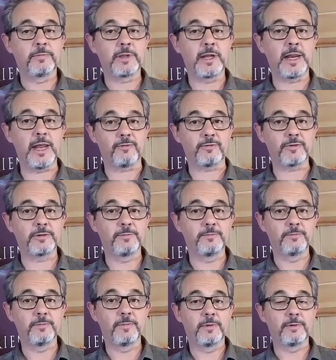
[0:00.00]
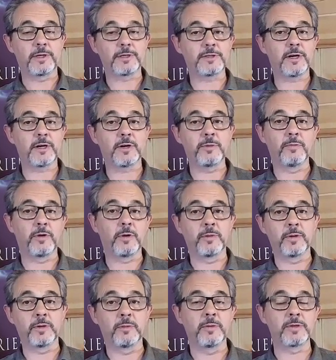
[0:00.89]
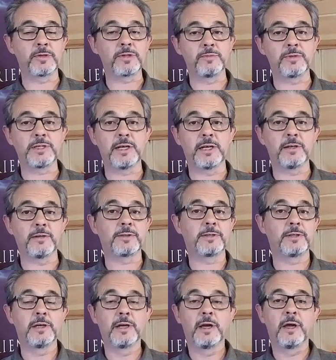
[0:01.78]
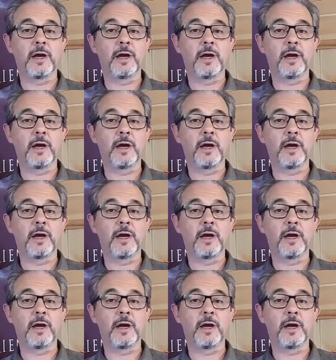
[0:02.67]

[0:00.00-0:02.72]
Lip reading: They left. They started murmuring amongst themselves.